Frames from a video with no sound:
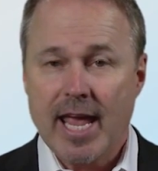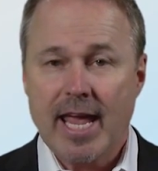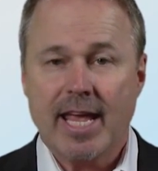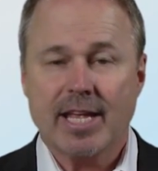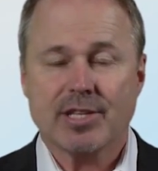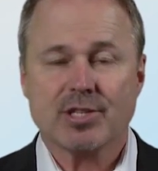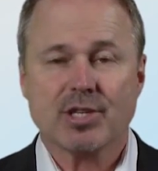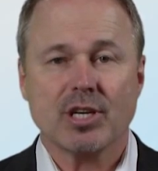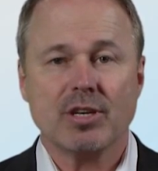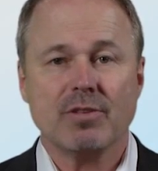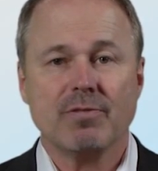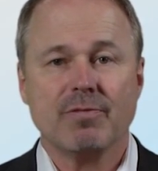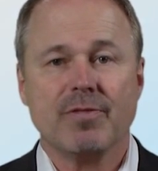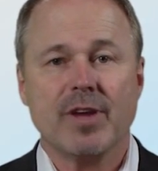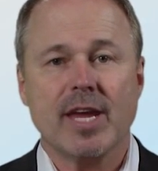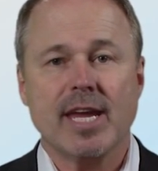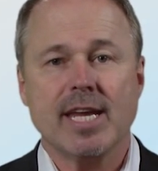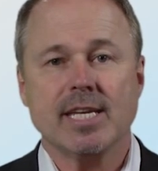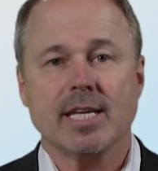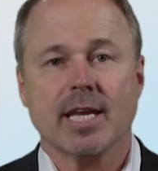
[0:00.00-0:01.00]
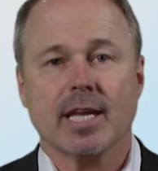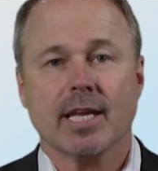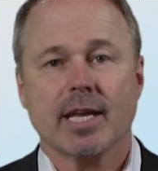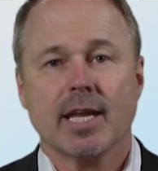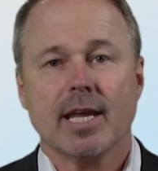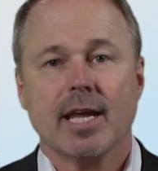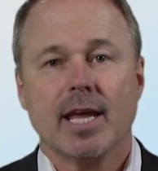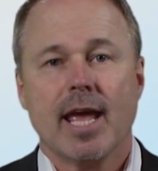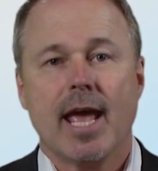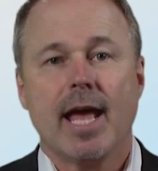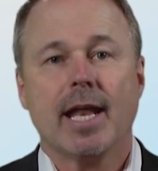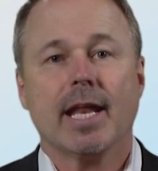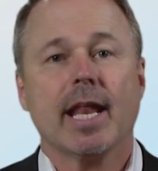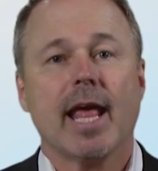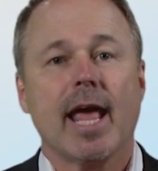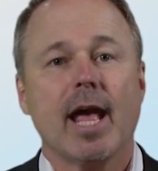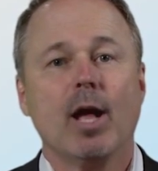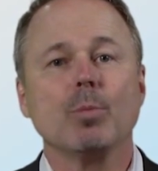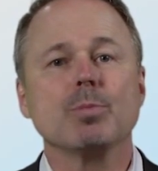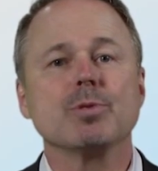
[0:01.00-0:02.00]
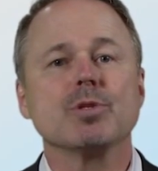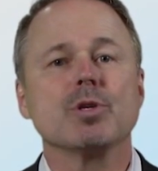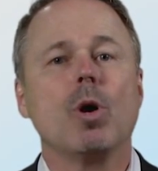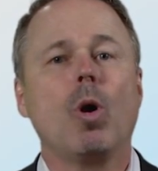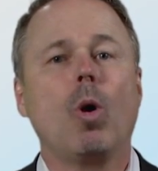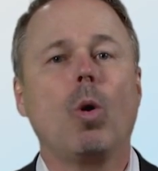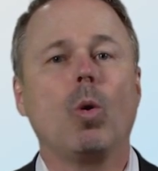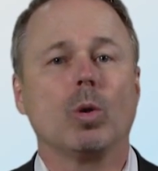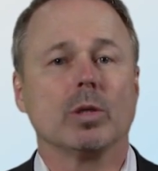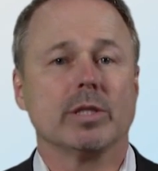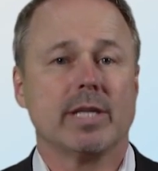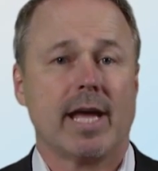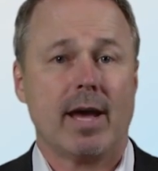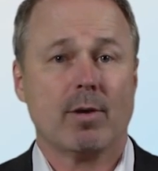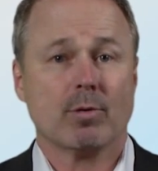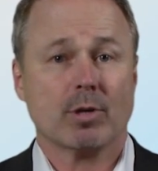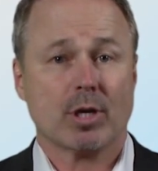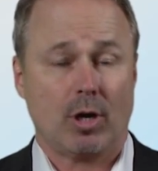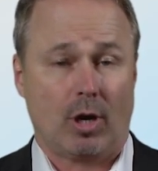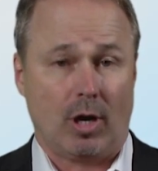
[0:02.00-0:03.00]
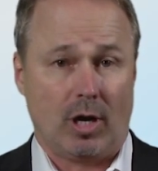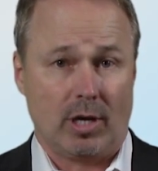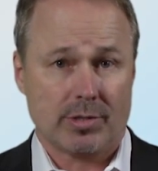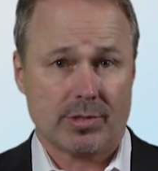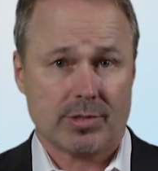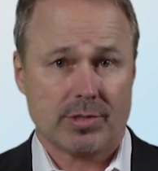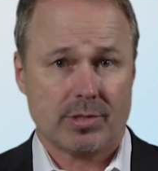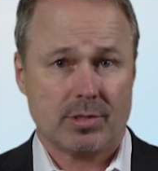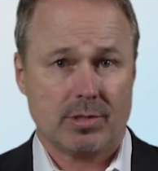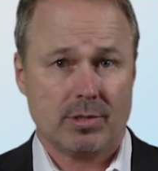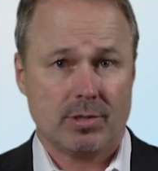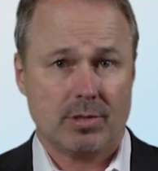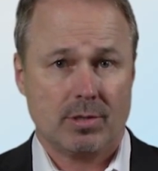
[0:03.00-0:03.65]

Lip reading: it's convenient, and it helps to hold down costs.